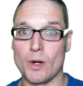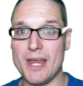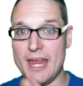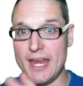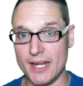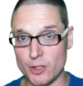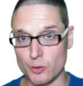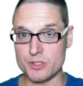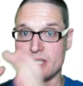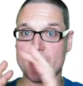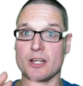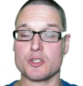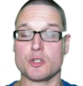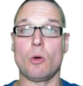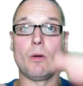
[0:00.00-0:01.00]
anchor text
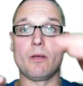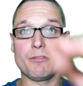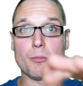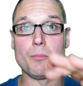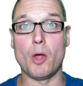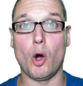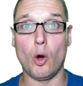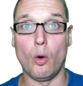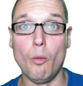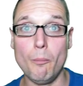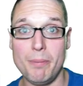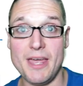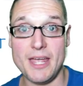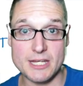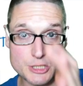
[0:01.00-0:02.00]
going from the home
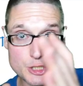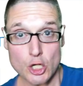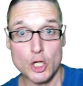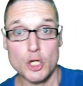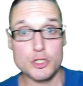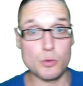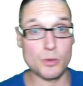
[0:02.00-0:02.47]
page to an